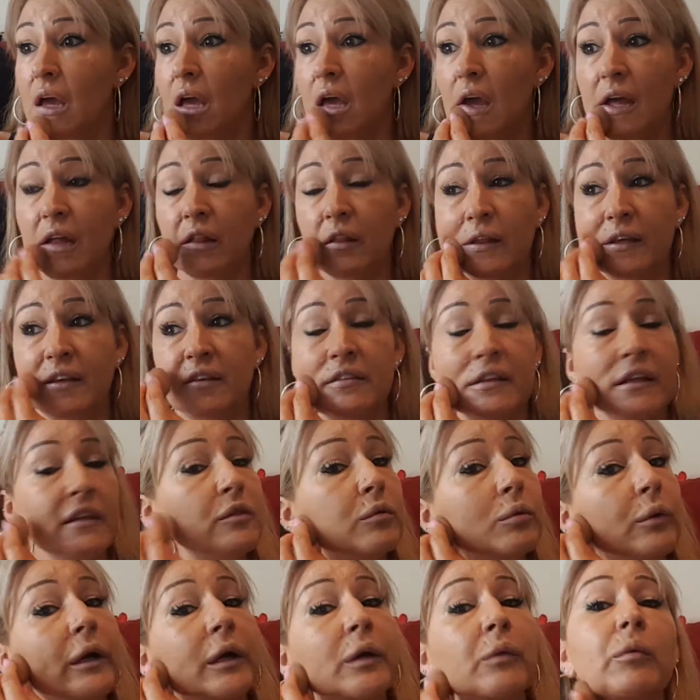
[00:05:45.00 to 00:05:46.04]
At least that's
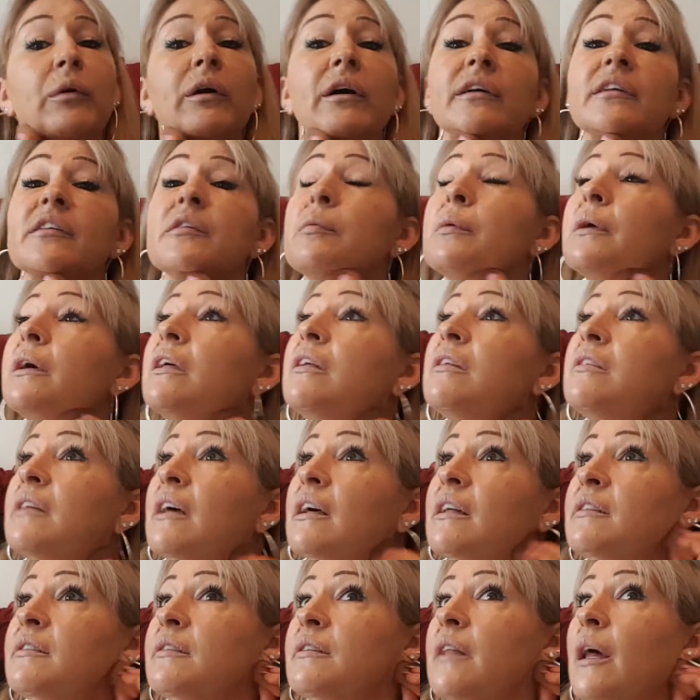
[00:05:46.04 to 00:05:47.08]
where he was, because
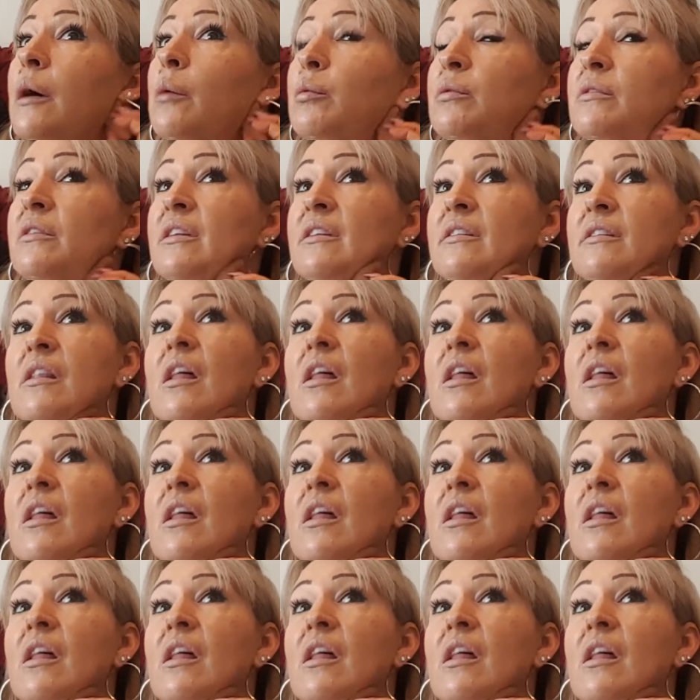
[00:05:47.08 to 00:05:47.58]
that was his